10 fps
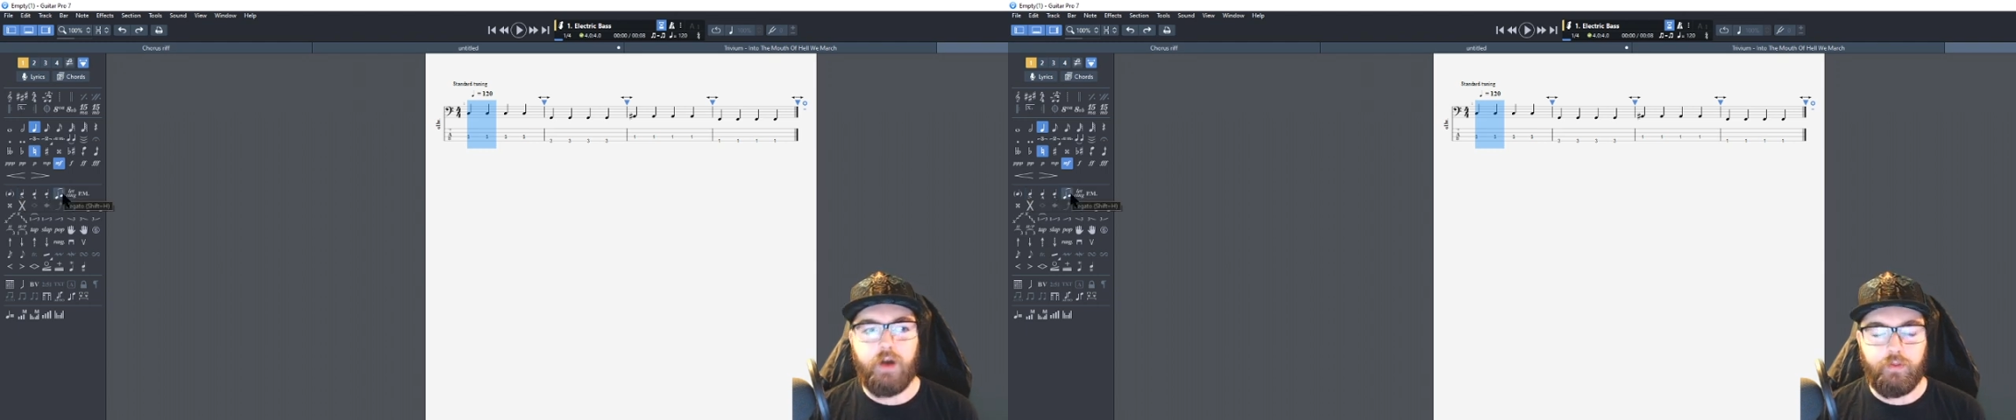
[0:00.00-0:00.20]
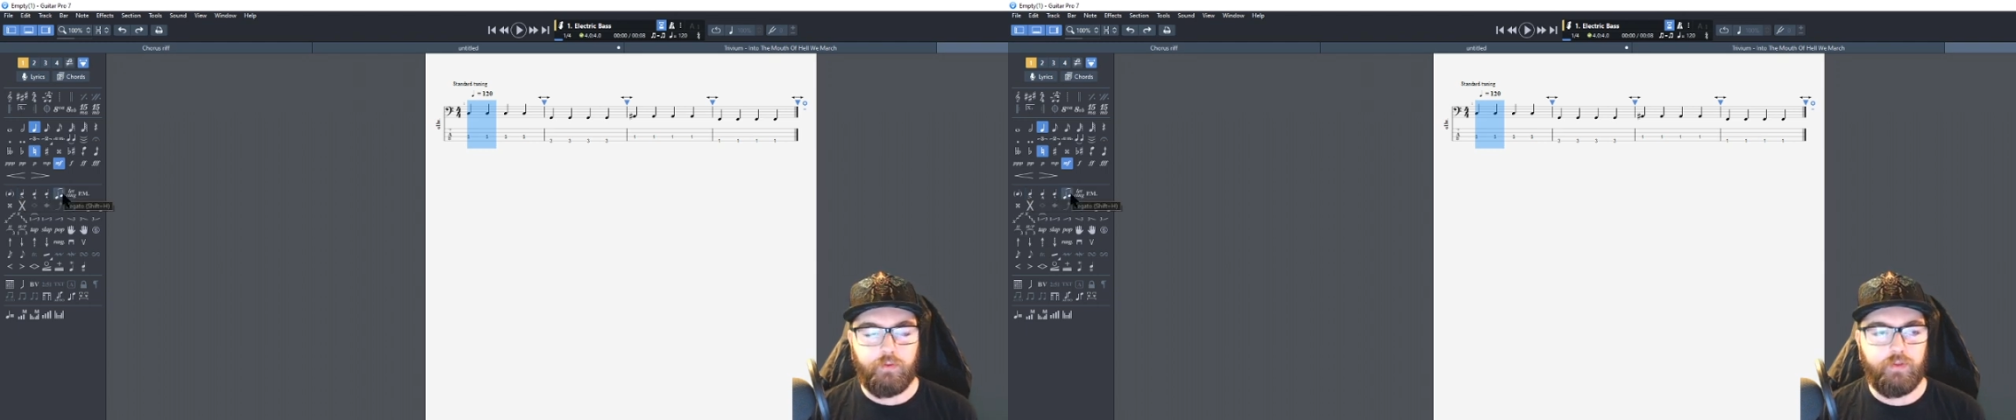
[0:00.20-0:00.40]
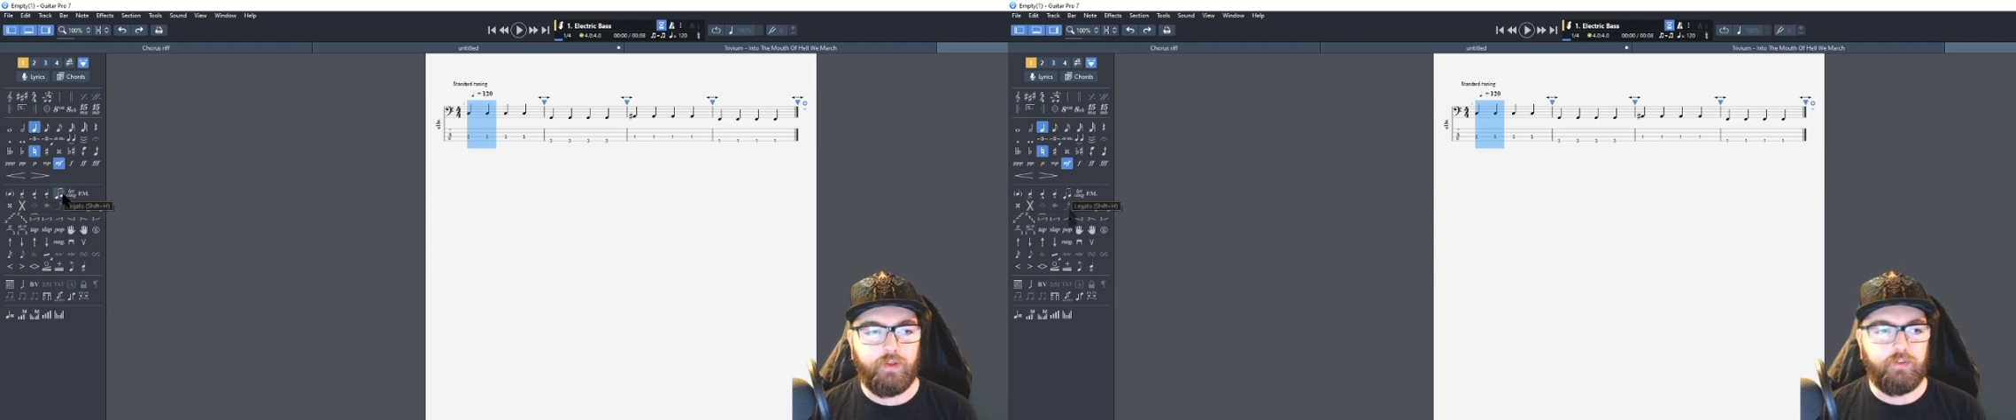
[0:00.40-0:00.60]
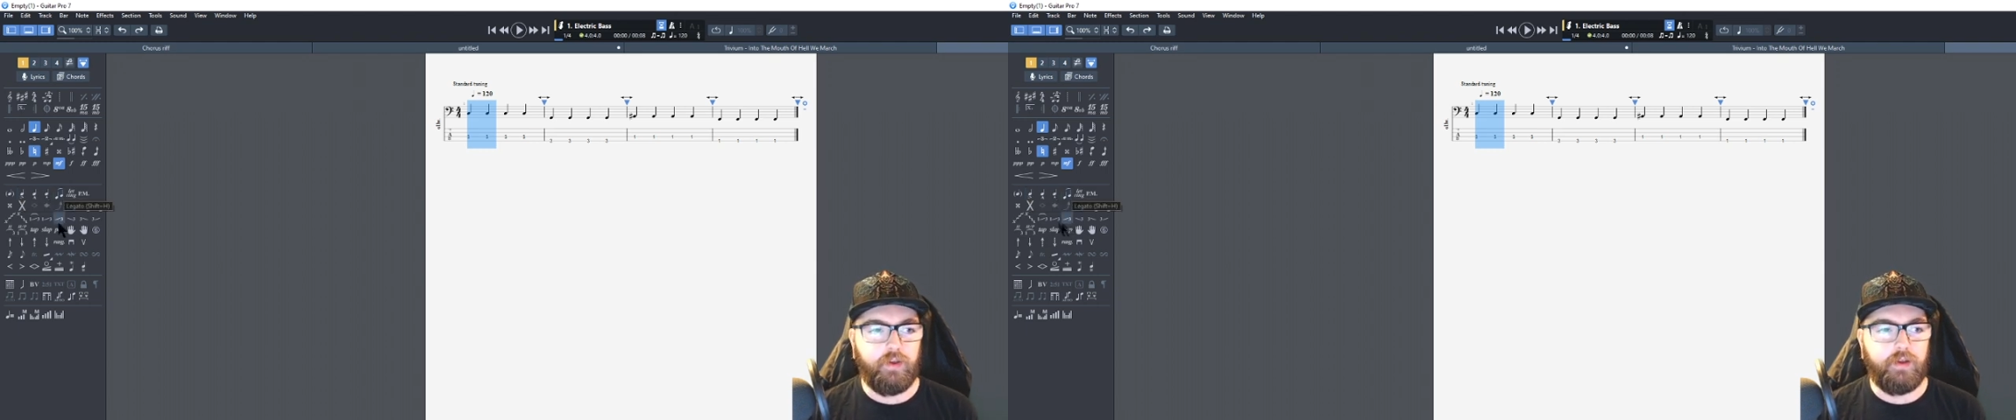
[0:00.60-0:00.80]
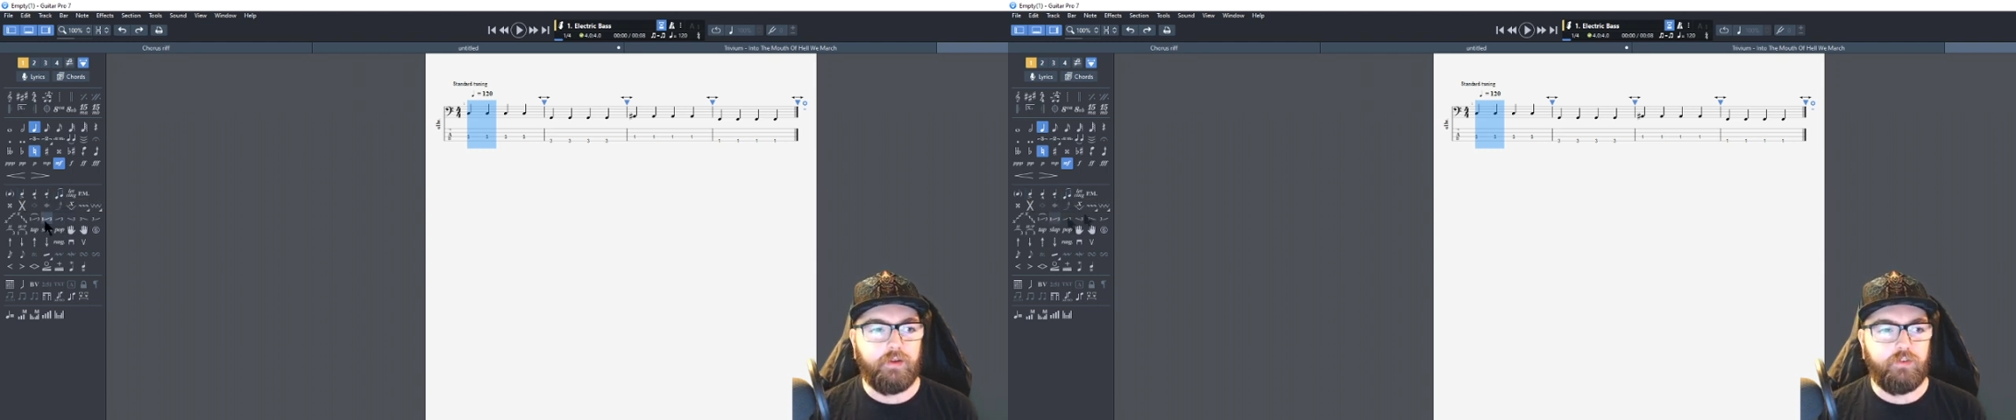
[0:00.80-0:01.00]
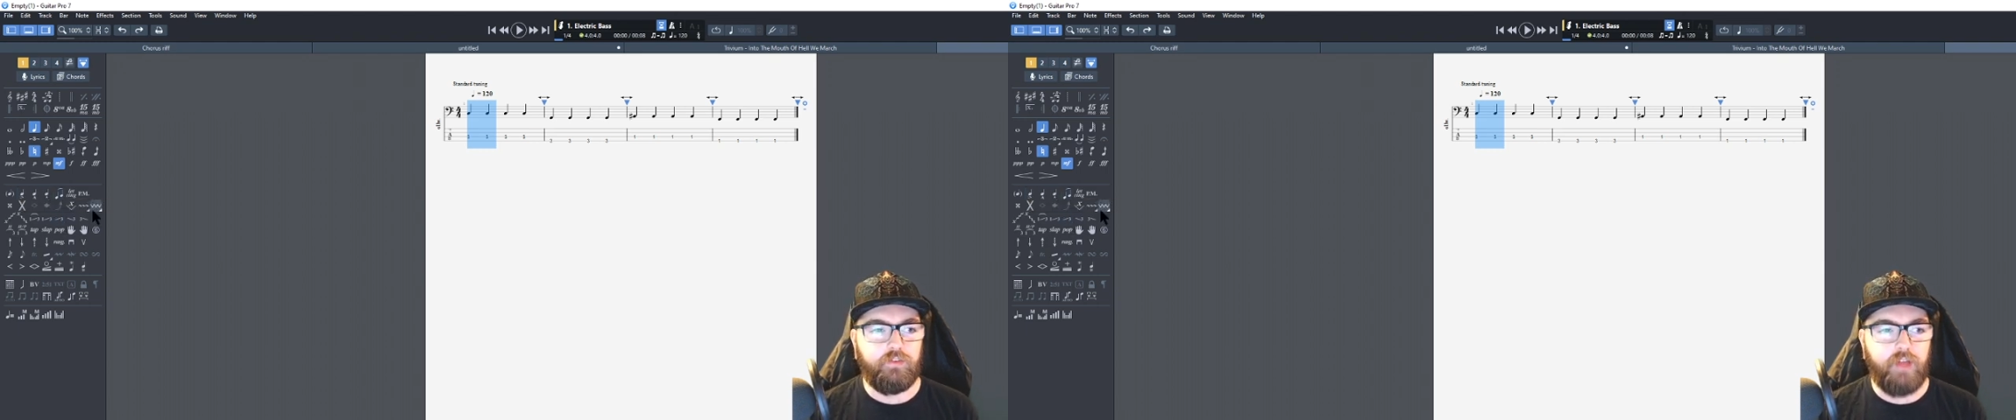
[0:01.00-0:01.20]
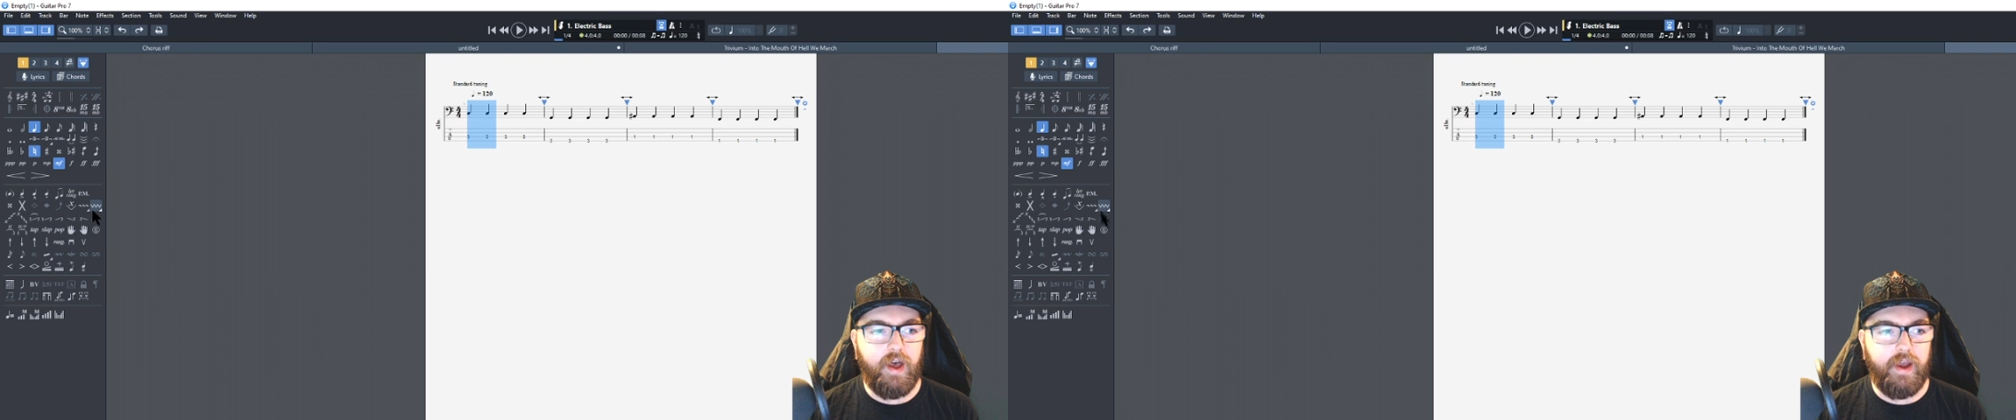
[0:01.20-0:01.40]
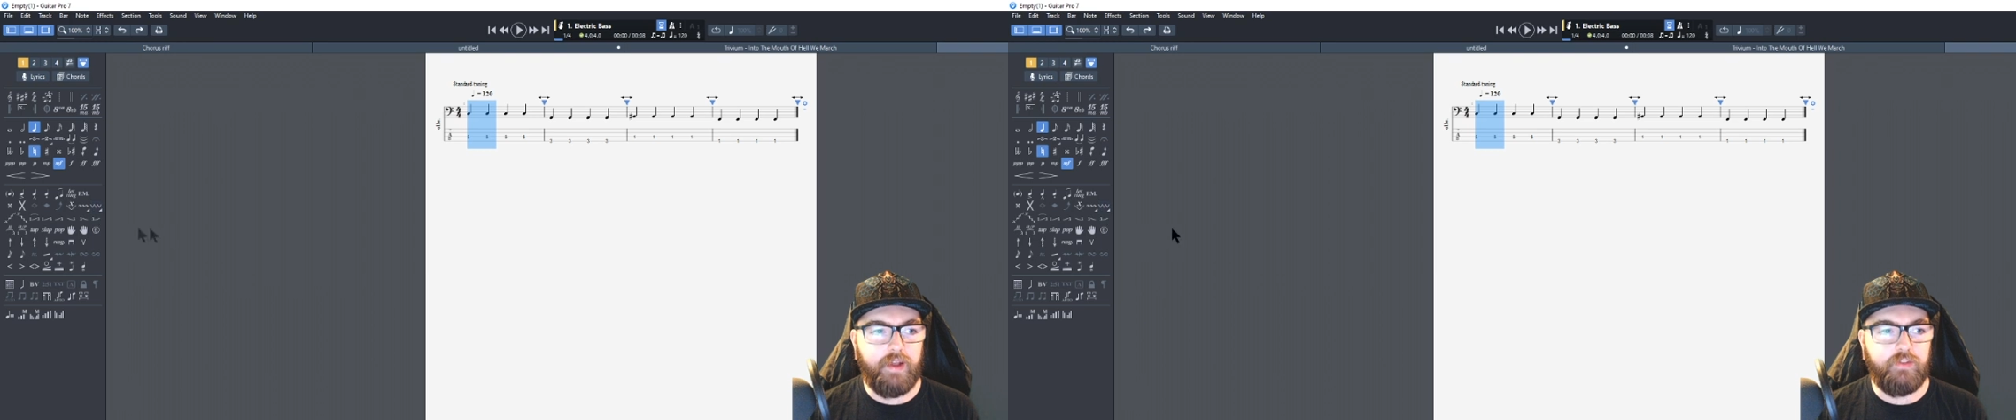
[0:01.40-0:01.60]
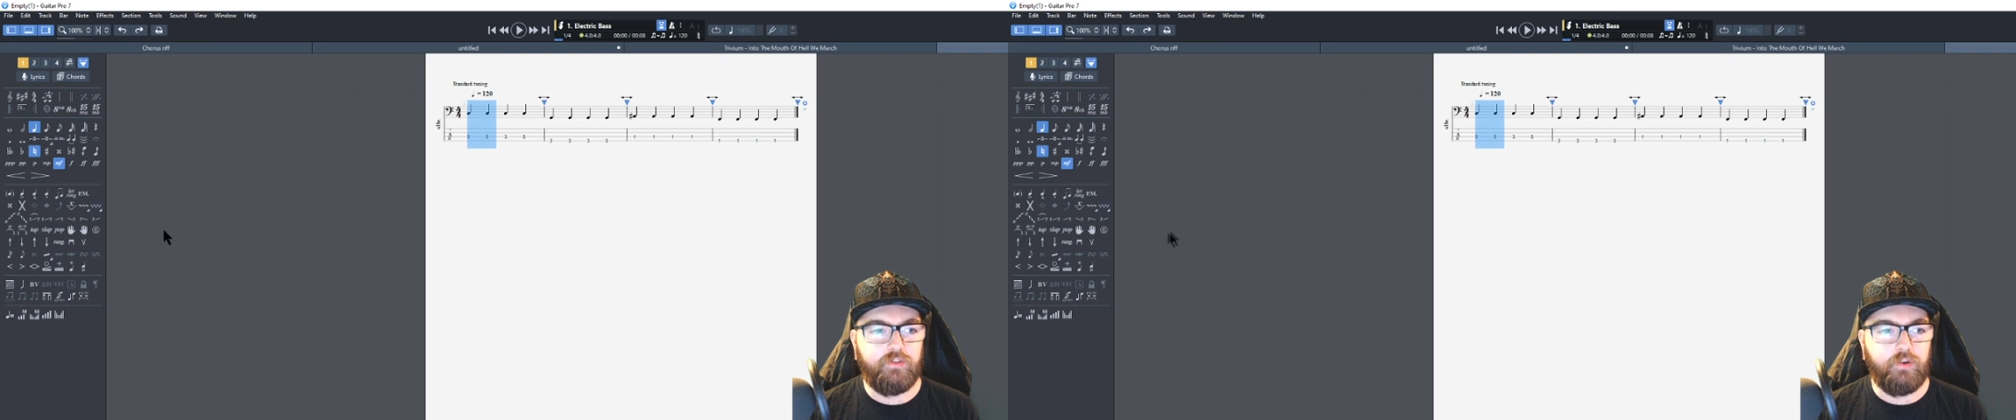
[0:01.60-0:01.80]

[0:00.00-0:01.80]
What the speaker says: other things like slides.